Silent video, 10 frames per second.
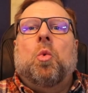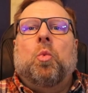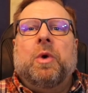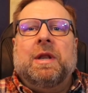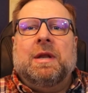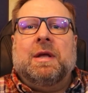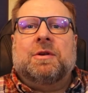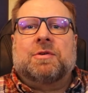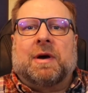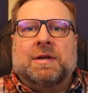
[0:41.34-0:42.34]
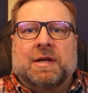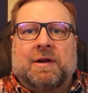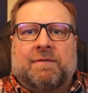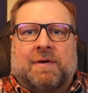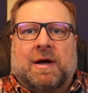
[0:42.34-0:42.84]
We need to
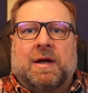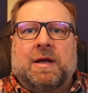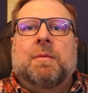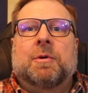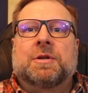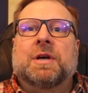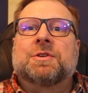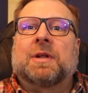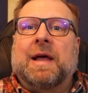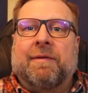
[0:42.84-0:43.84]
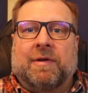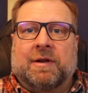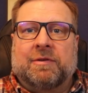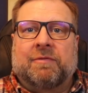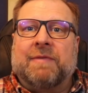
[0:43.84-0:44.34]
identify potential
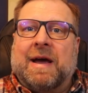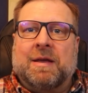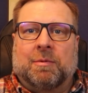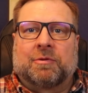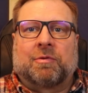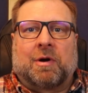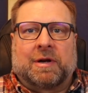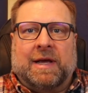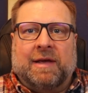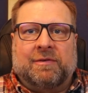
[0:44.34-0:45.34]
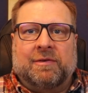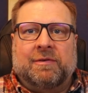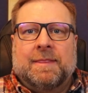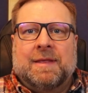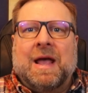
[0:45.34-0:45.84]
evidence valuable to our
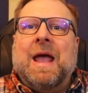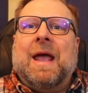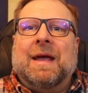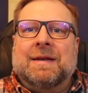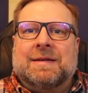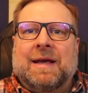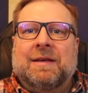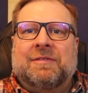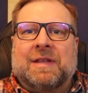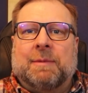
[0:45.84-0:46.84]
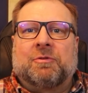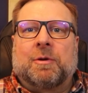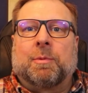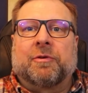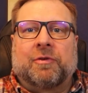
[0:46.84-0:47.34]
cases and take steps
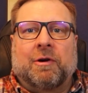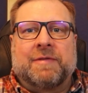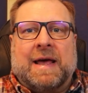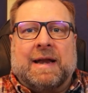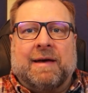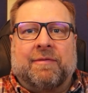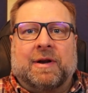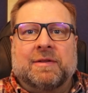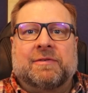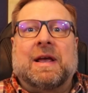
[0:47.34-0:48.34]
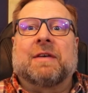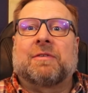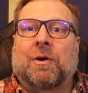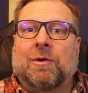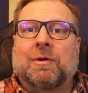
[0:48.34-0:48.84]
to preserve that evidence
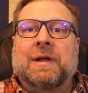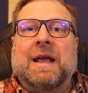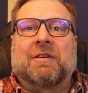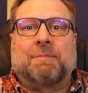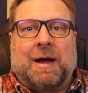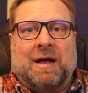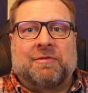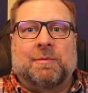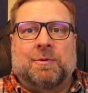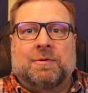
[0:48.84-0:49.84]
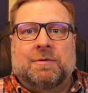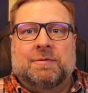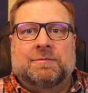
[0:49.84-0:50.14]
as early as possible.